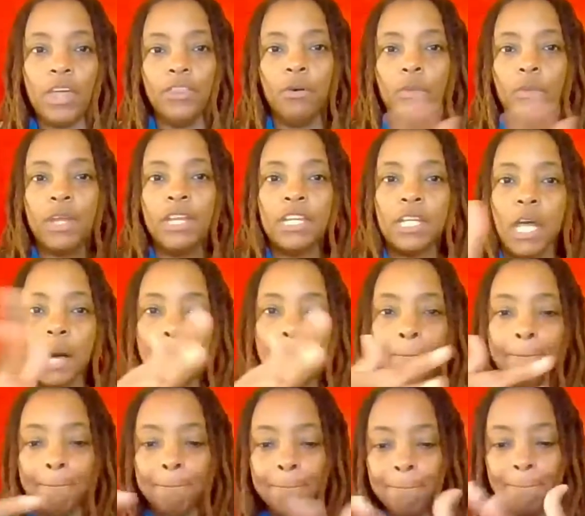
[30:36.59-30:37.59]
Then the wind
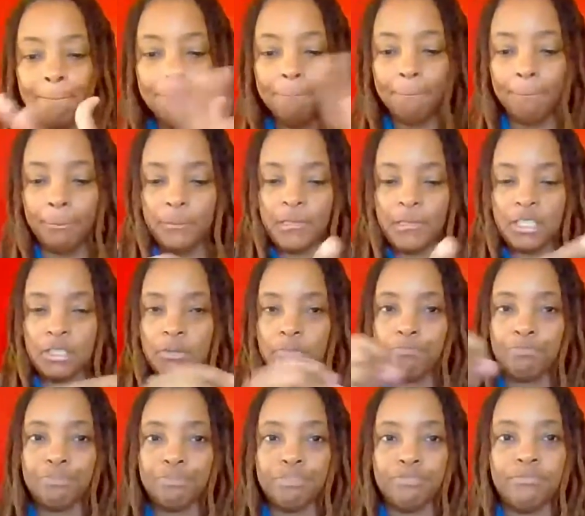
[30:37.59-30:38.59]

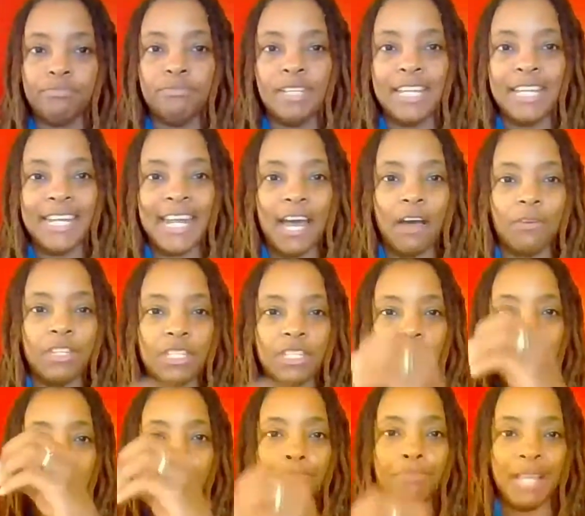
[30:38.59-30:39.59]
comes, and now
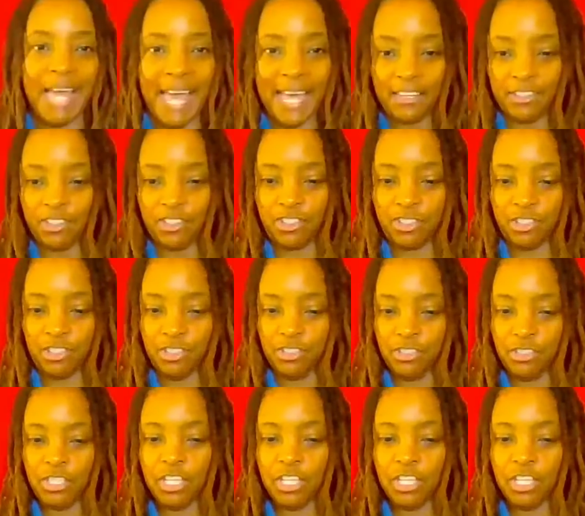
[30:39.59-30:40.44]
he's splashed.